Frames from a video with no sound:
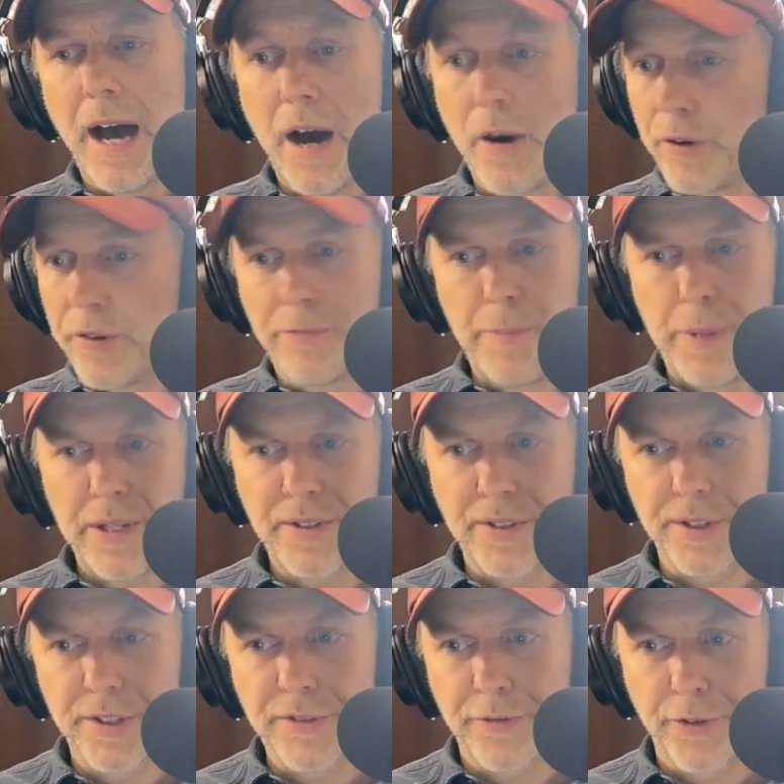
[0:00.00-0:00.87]
out of
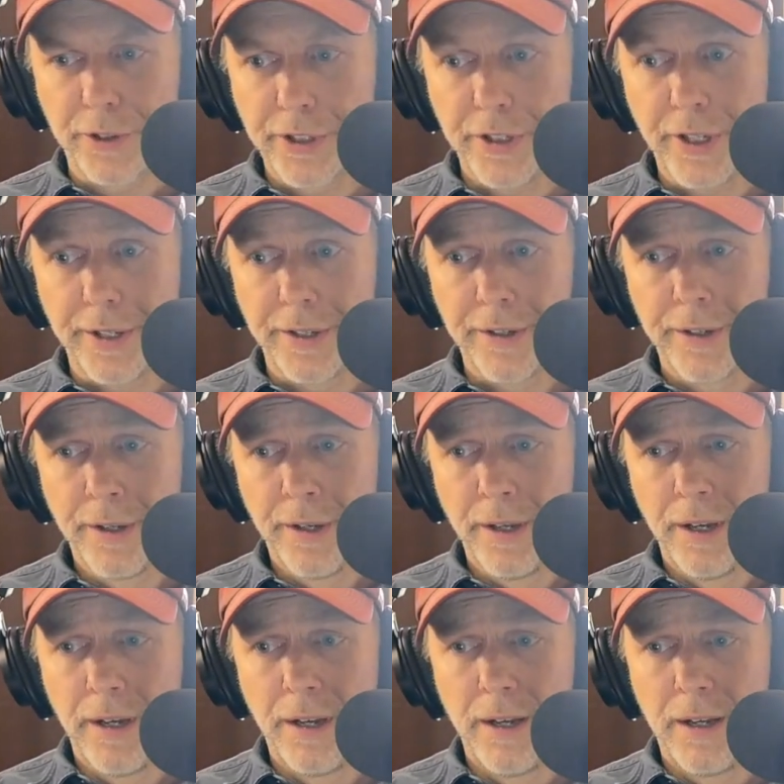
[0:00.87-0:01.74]
business for good
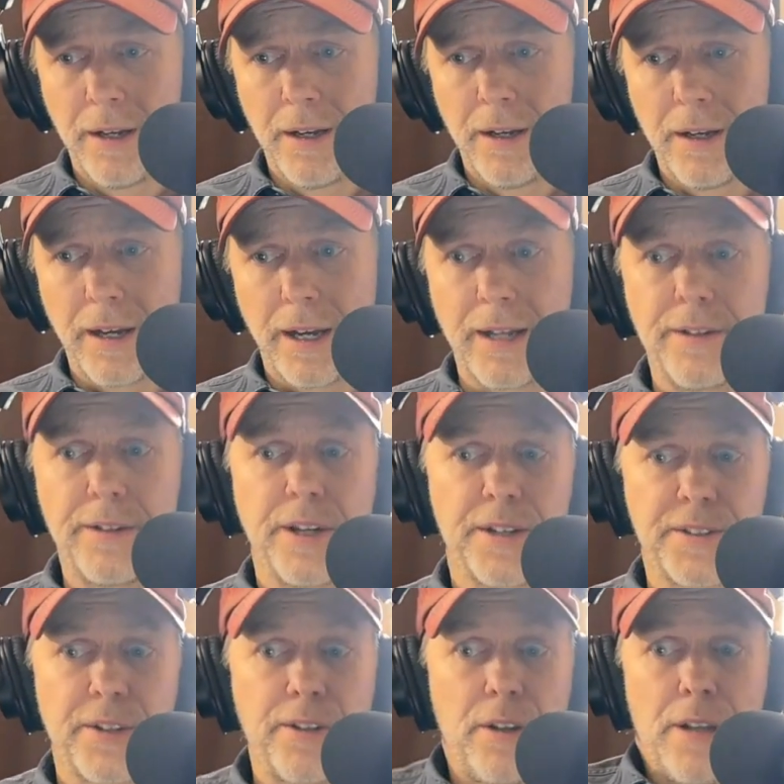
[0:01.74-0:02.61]
and
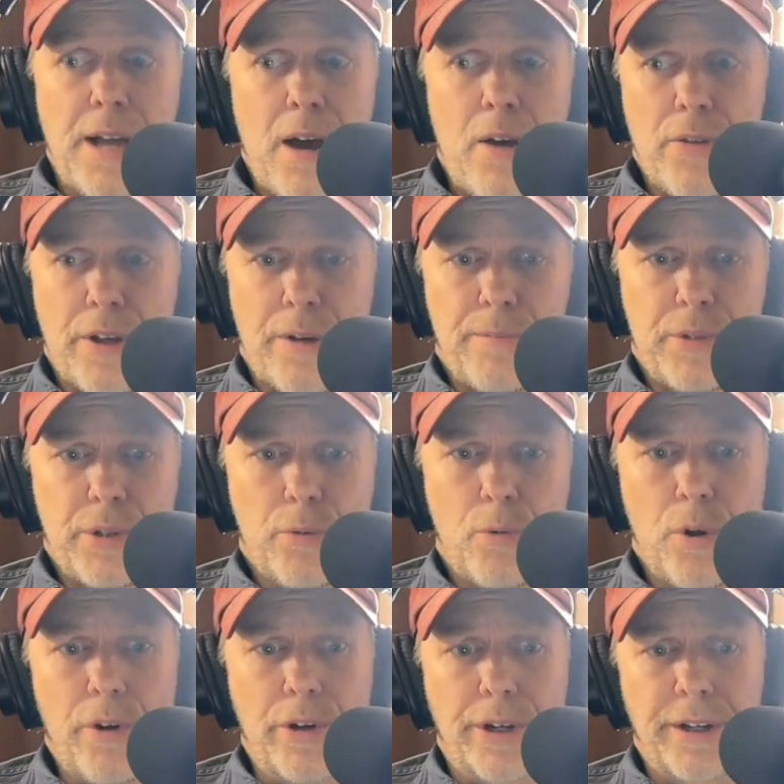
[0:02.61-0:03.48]
doesn't allow them
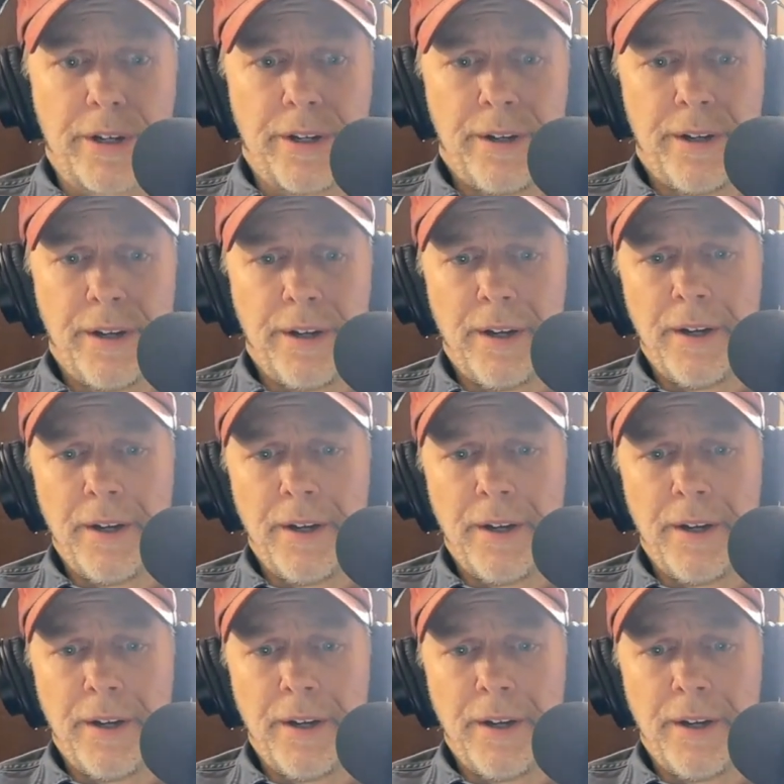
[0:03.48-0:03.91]
to work.